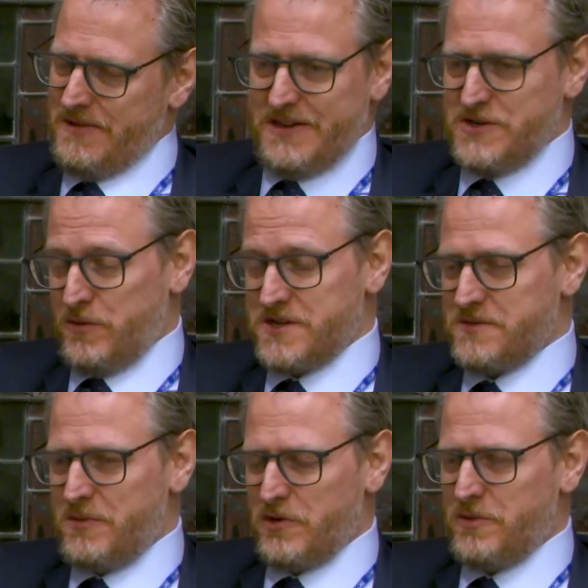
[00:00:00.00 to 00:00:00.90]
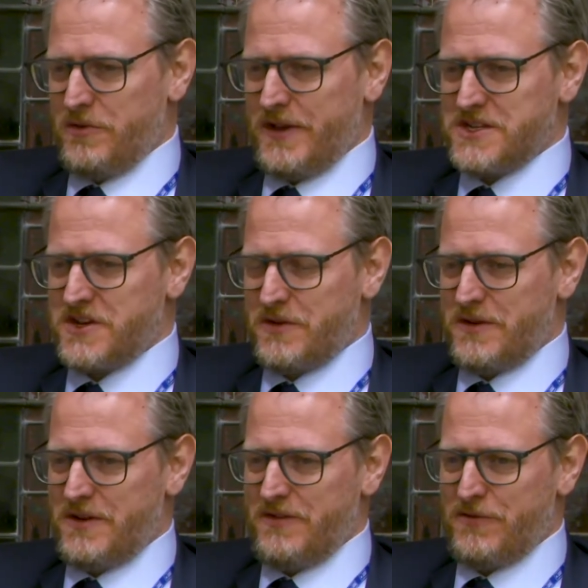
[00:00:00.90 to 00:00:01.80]
as always, there's multiple things going
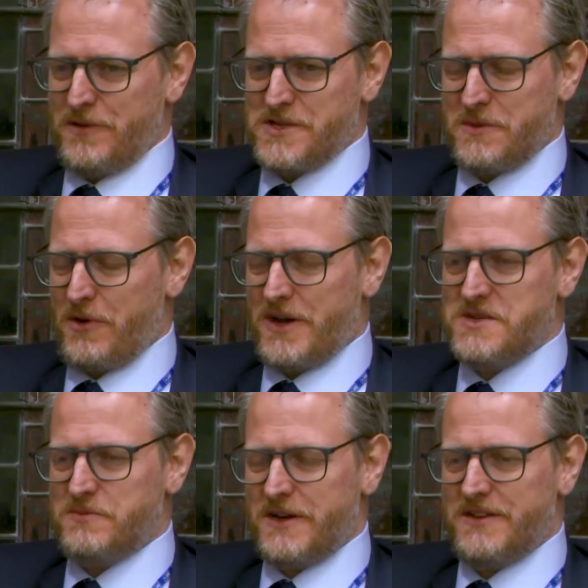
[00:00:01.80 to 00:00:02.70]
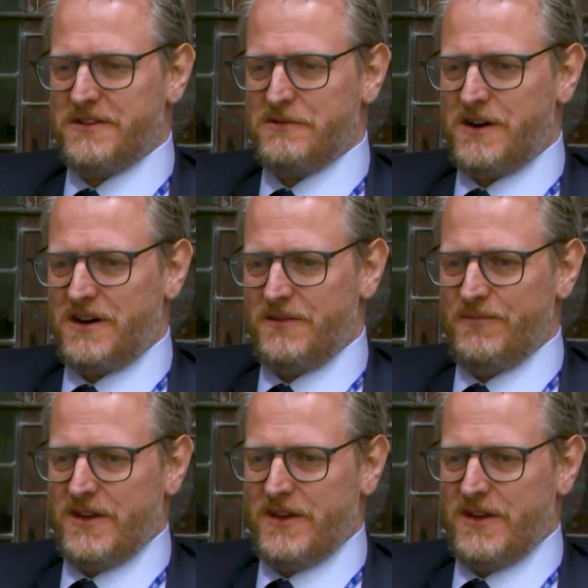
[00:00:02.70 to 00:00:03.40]
to influence the price, but there are